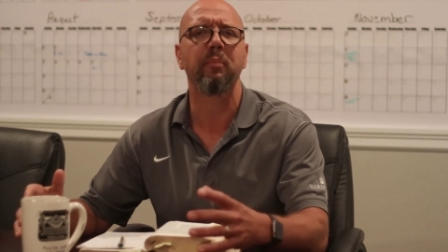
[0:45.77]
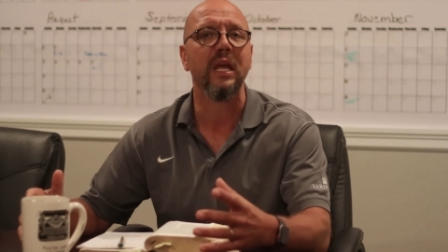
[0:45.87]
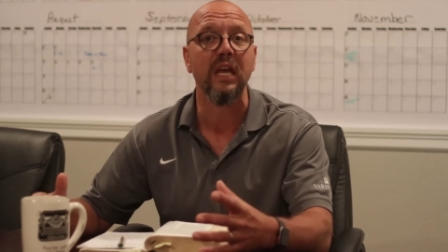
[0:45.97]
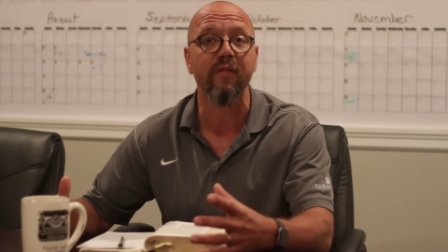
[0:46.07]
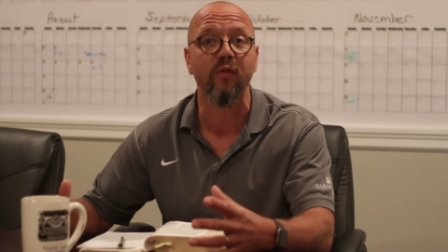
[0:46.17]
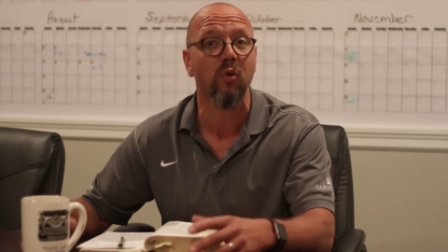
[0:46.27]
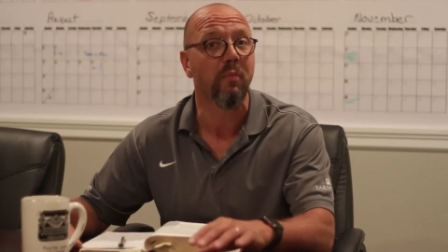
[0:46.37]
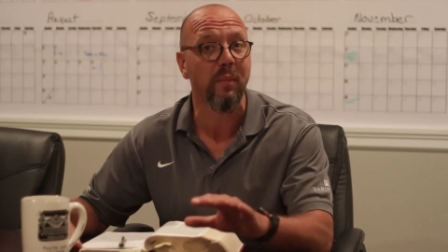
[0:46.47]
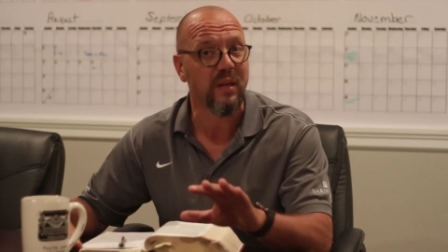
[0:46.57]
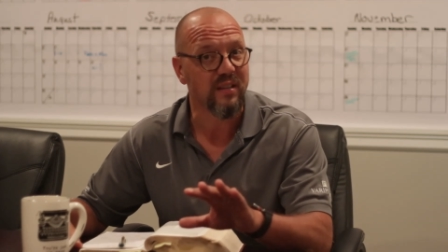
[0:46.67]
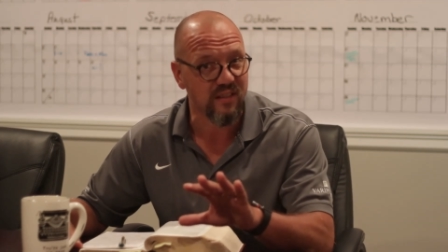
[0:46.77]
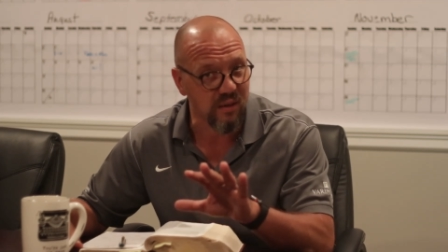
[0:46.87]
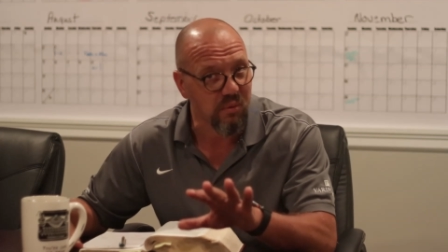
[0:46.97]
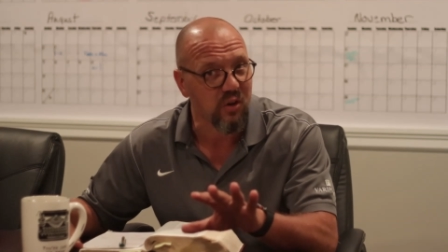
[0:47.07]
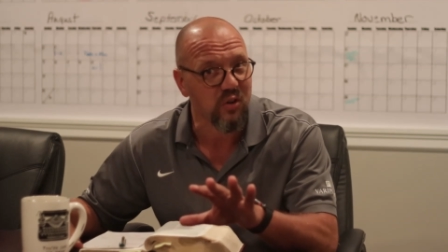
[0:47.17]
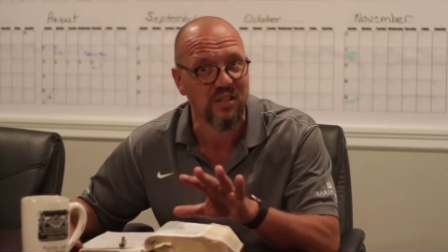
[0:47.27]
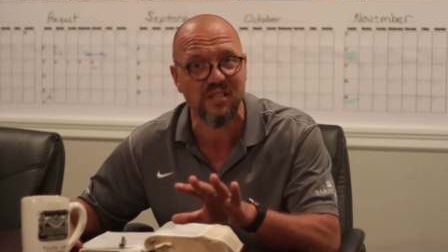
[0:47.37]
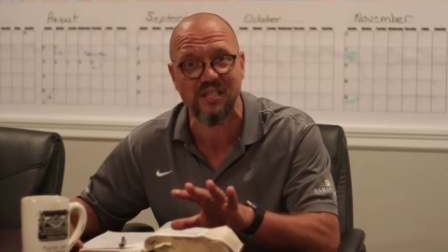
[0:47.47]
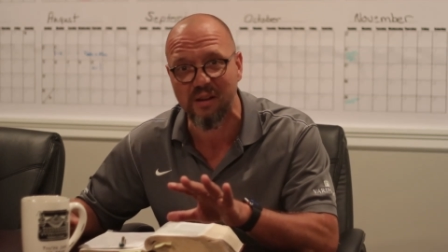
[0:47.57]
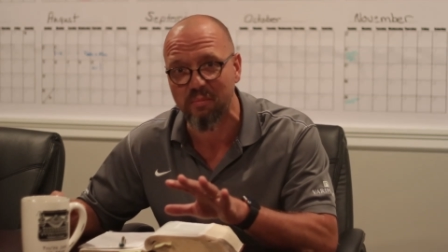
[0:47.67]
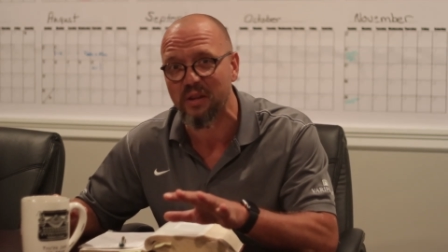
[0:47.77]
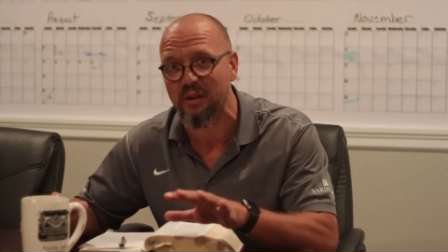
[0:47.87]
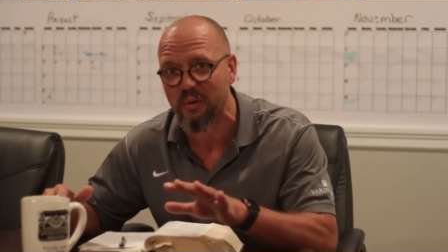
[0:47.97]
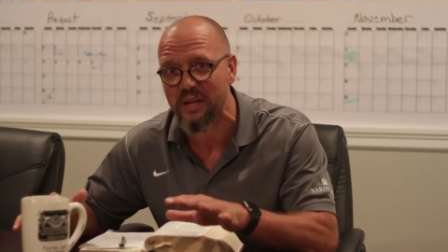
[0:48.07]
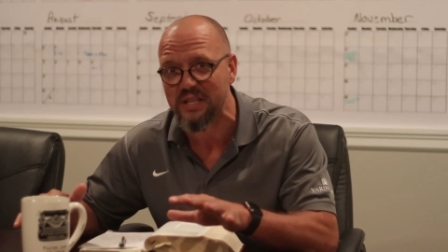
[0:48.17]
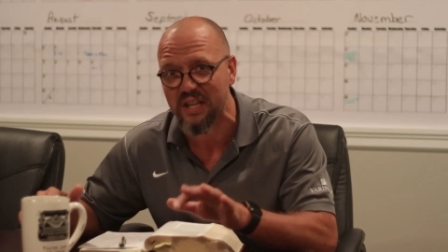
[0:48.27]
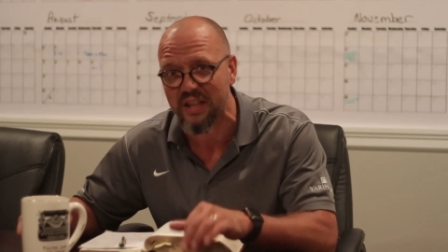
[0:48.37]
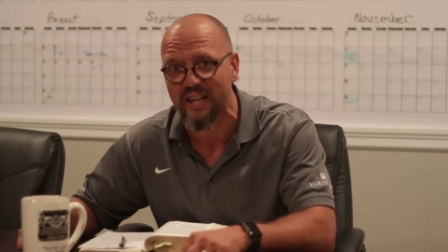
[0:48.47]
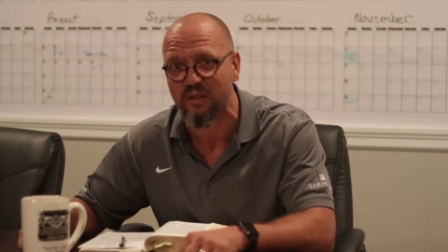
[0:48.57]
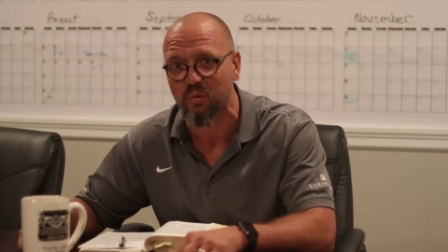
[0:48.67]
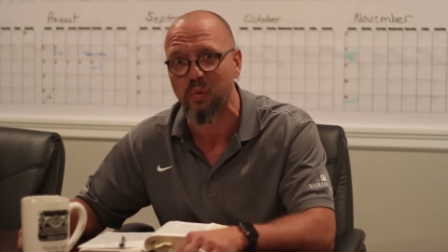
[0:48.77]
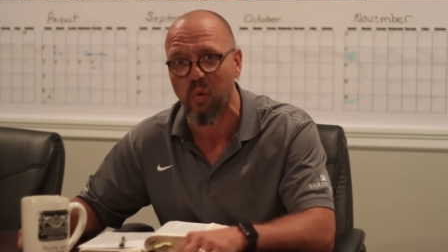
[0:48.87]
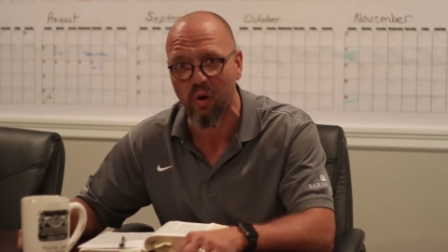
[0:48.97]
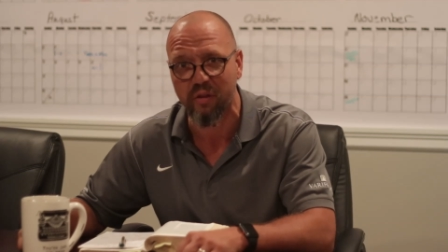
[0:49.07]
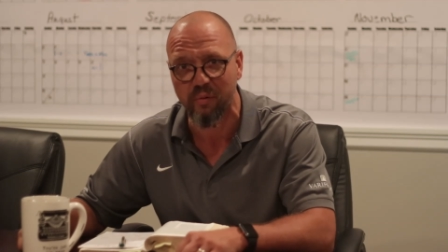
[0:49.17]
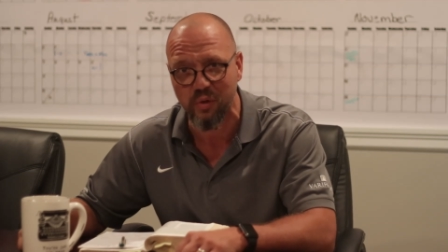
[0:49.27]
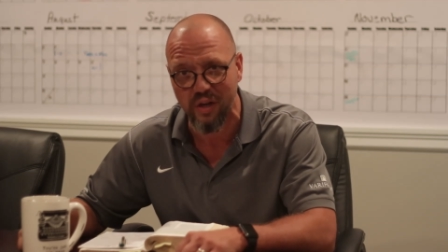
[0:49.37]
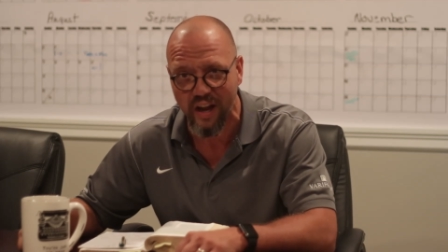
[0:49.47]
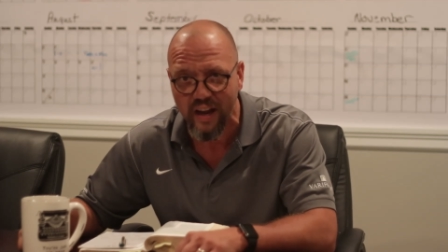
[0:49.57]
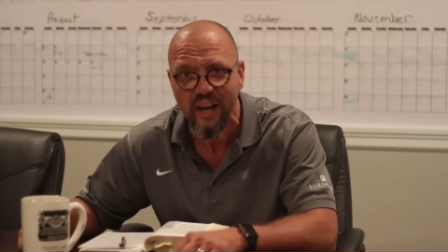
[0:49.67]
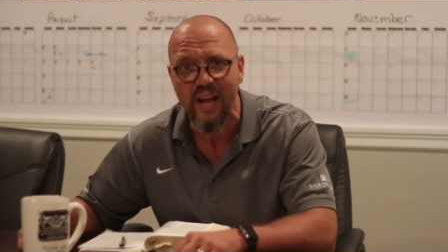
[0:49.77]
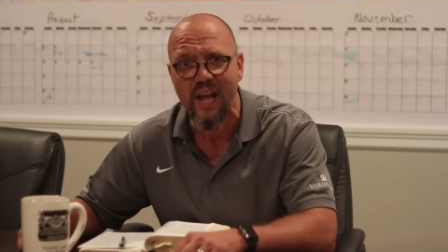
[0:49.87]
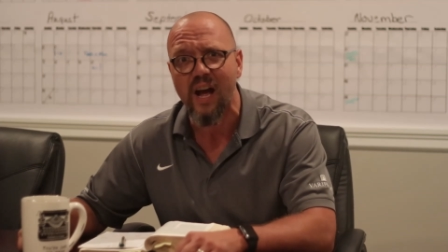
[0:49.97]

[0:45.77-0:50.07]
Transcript: upheaval, maybe similar to some of the crazy things we walk through today.